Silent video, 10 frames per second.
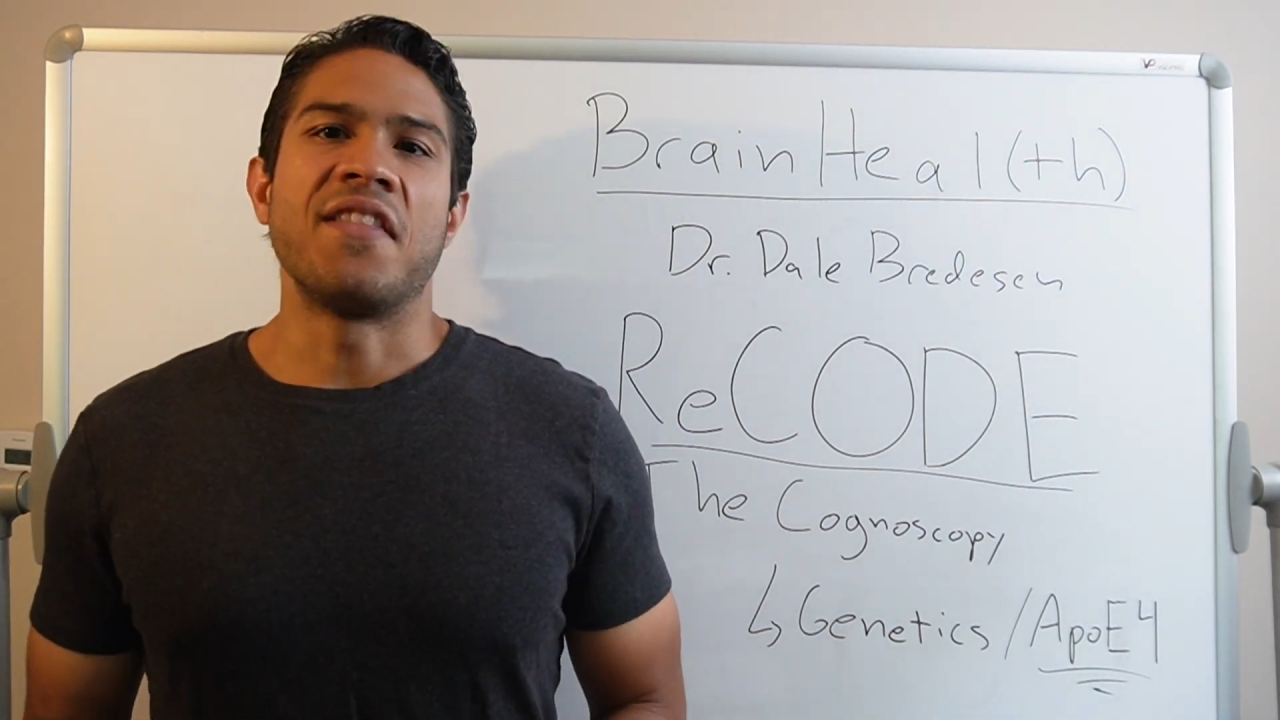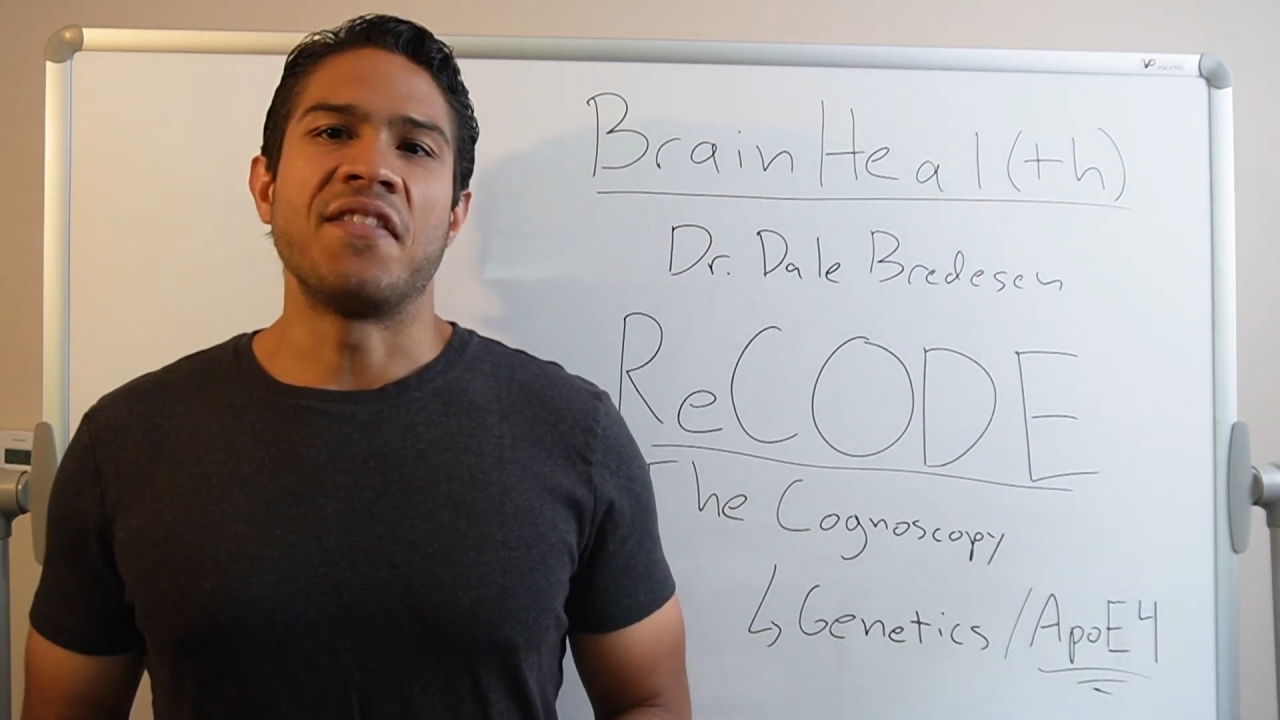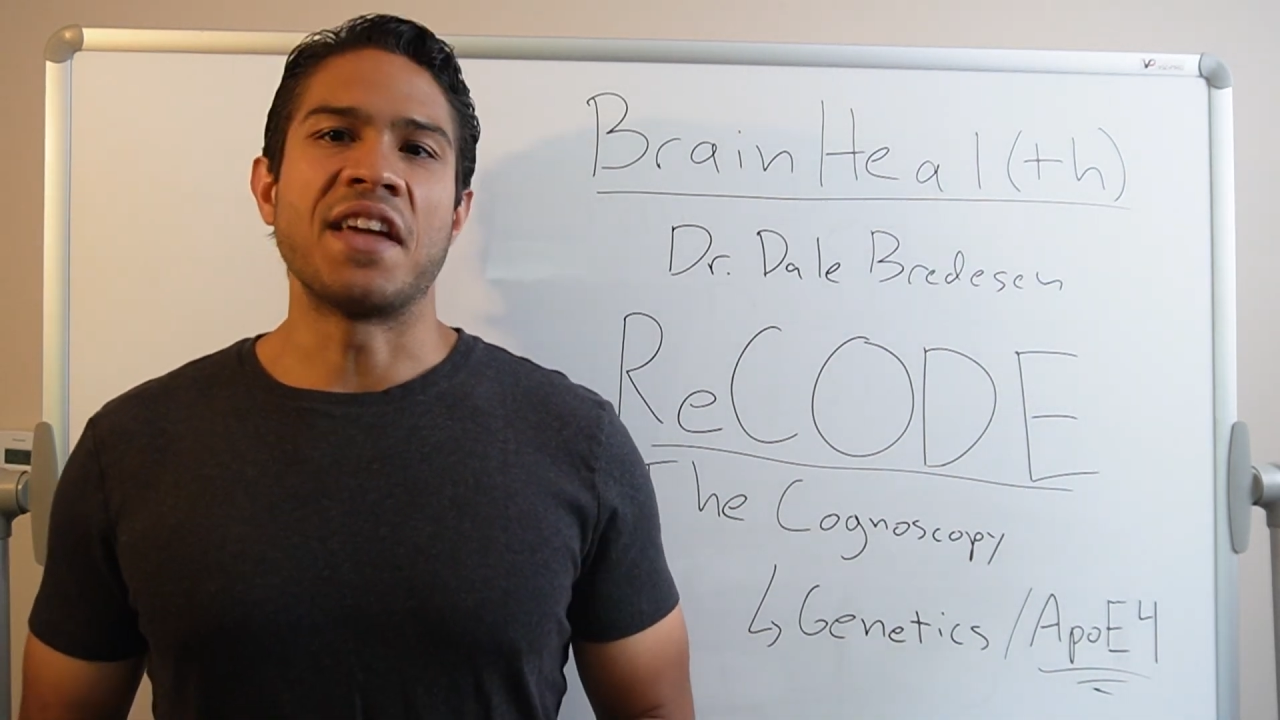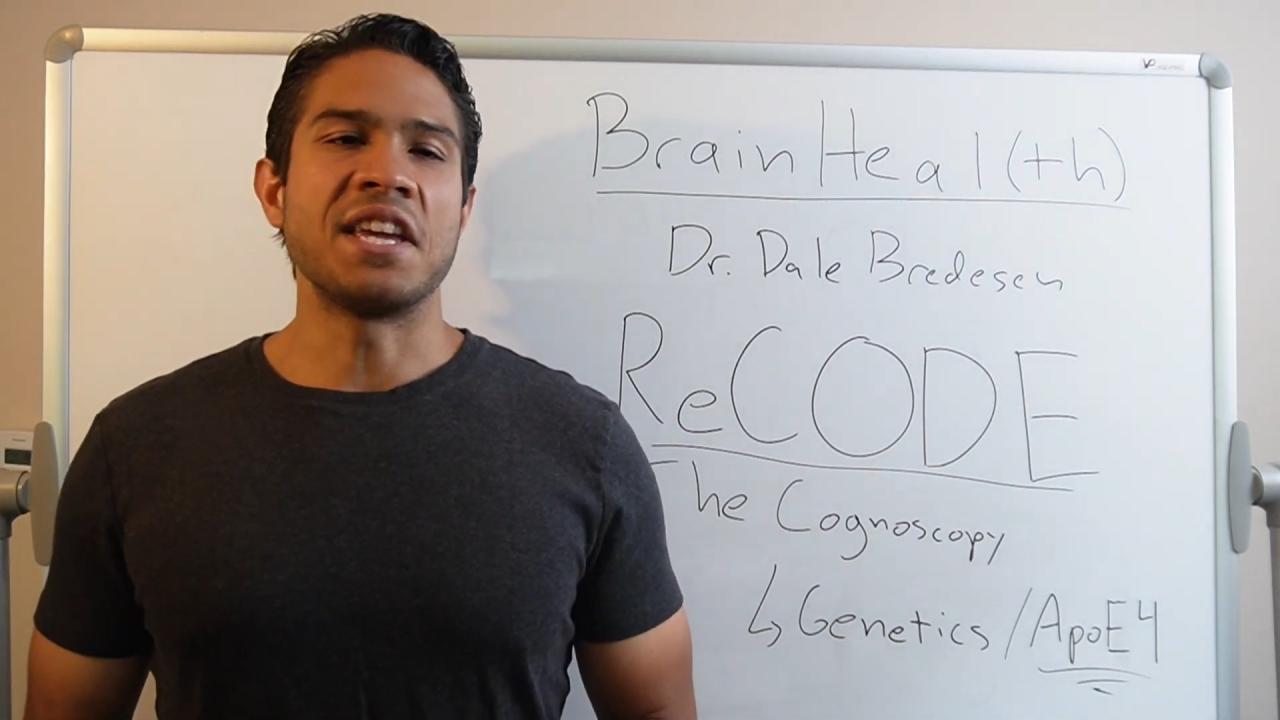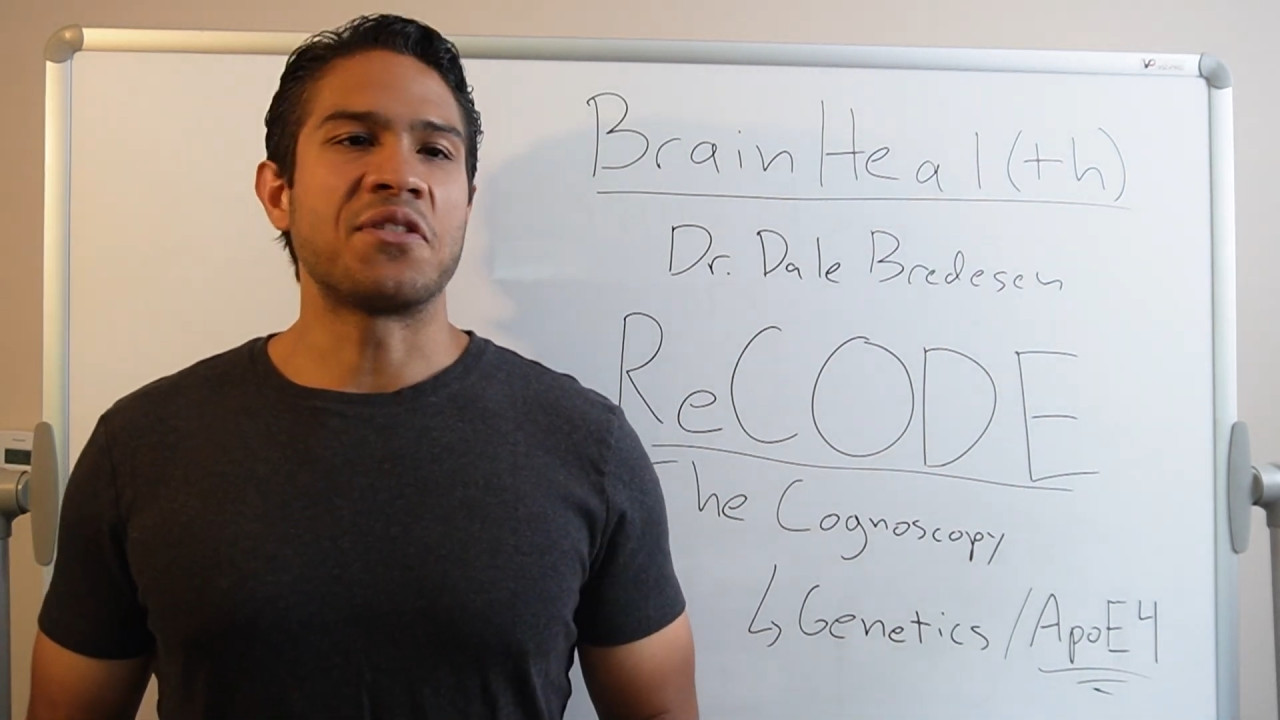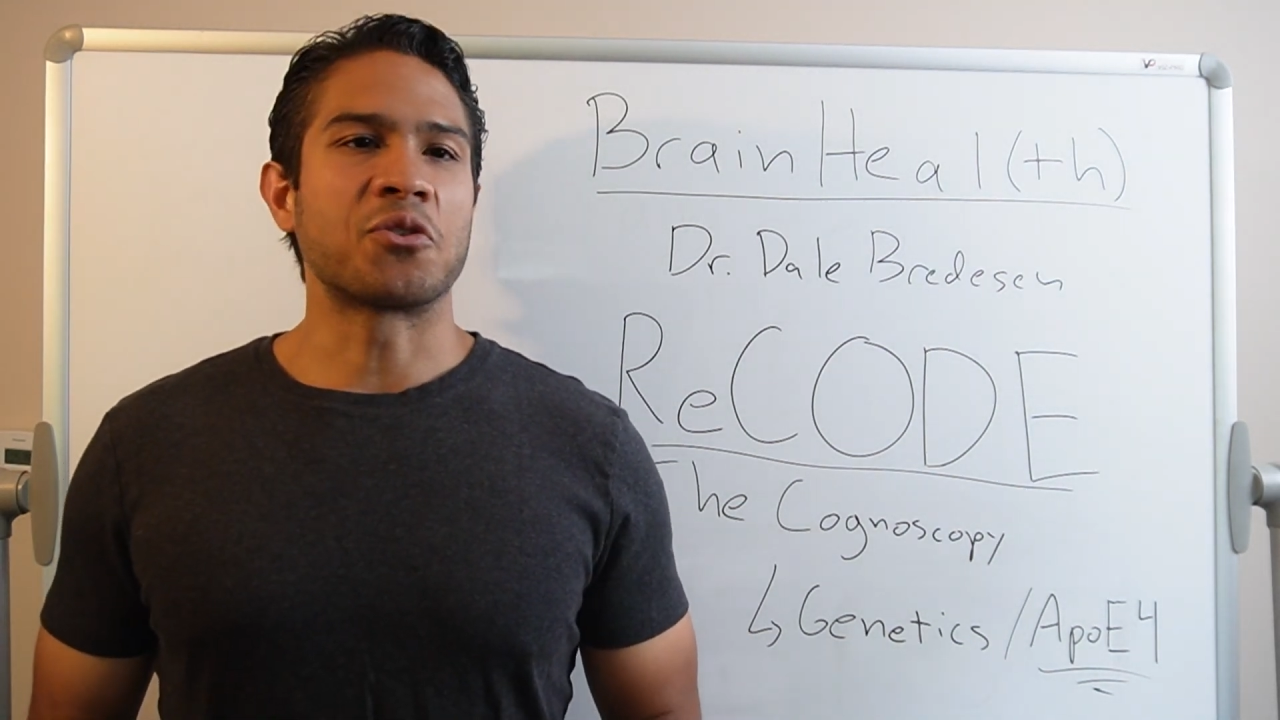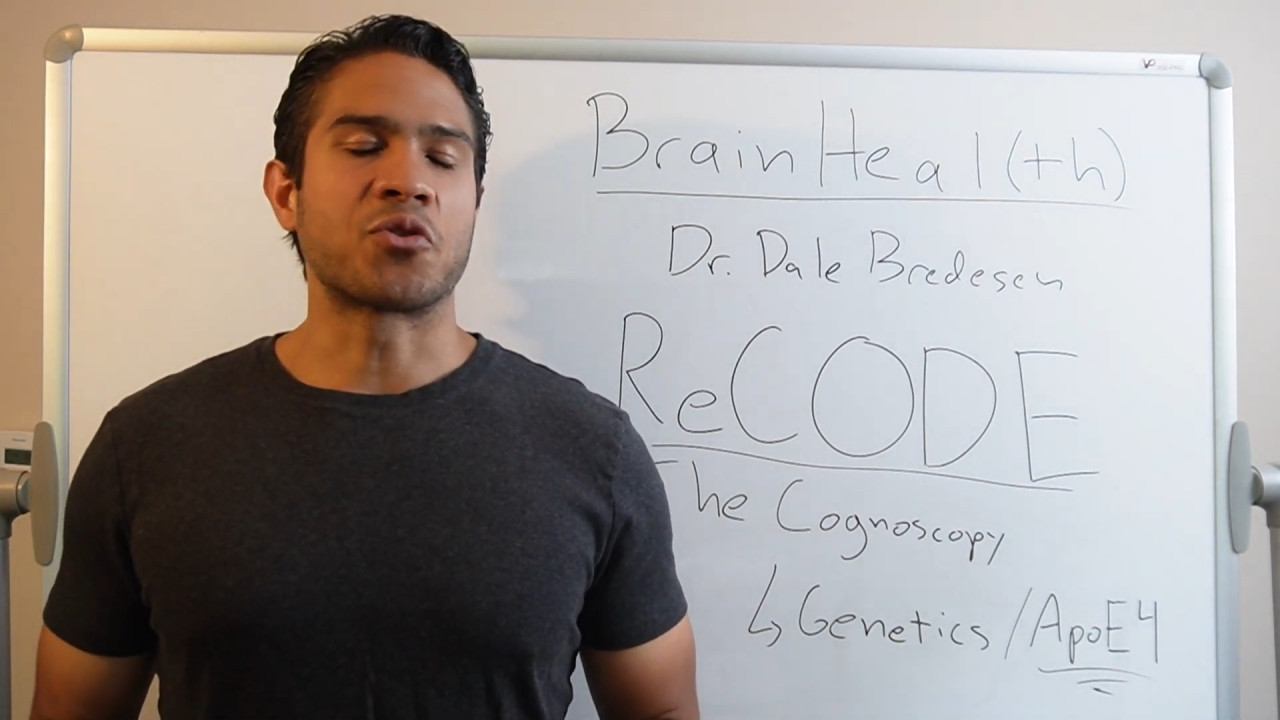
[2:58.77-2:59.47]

They eat their